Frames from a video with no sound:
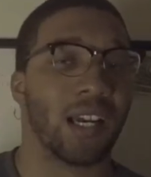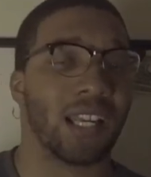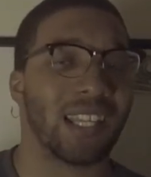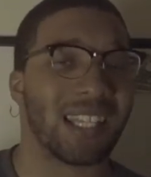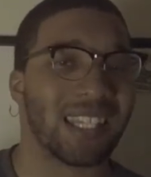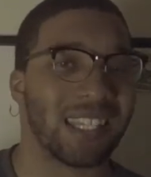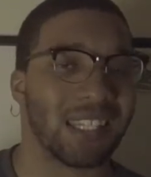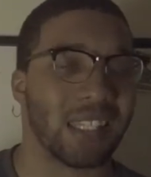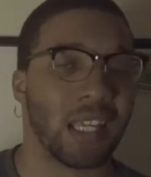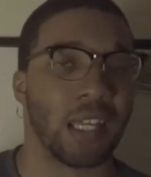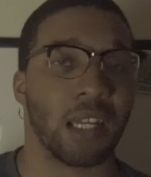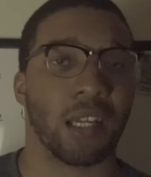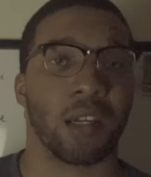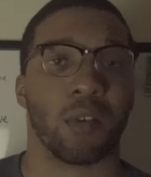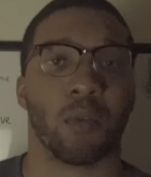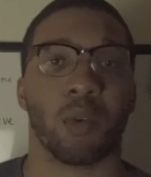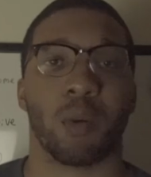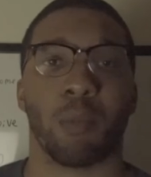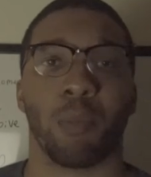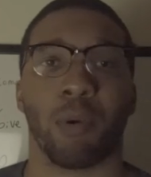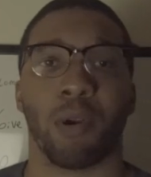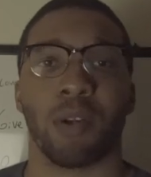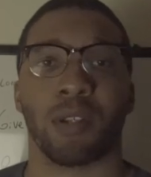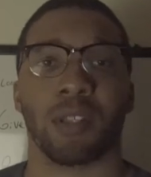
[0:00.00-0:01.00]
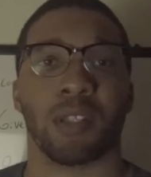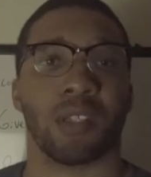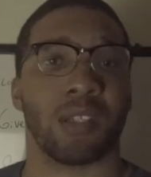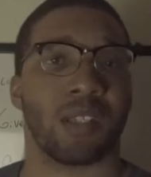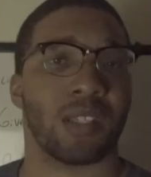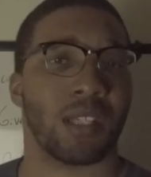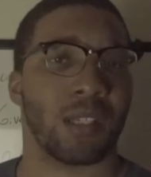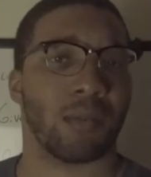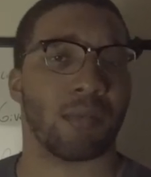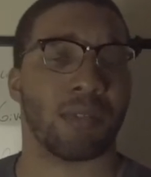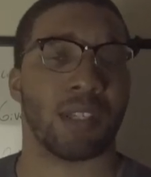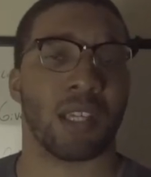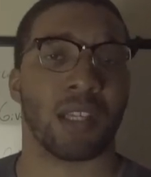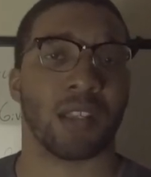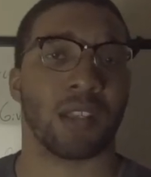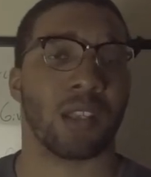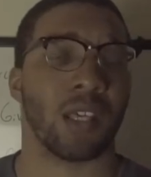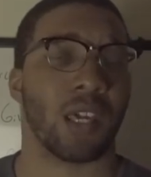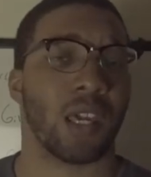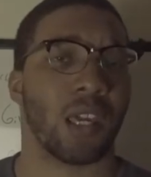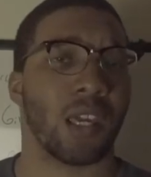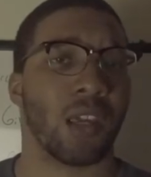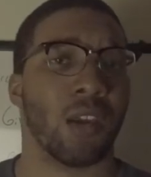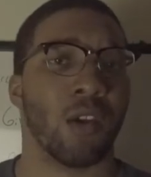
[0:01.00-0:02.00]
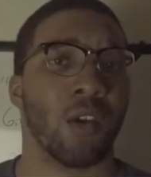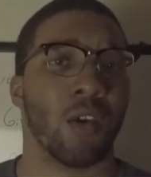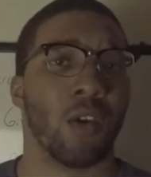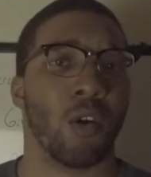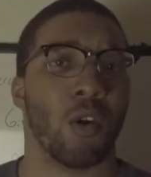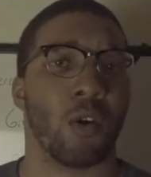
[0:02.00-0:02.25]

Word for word: aesthetic where a person seems like they